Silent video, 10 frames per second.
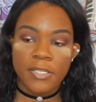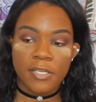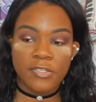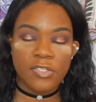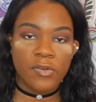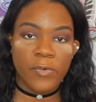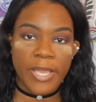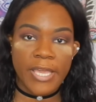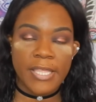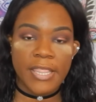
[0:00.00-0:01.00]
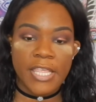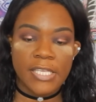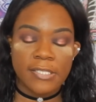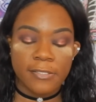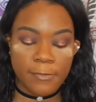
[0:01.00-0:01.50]
dust away
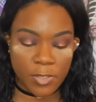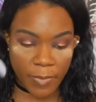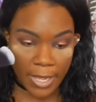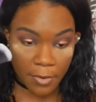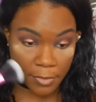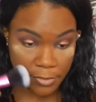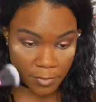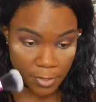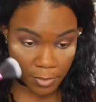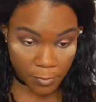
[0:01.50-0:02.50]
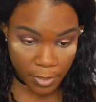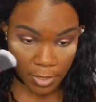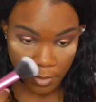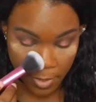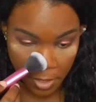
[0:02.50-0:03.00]
this loose powder so we could work
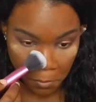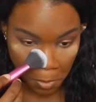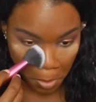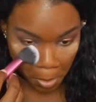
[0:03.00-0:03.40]
on the bottom.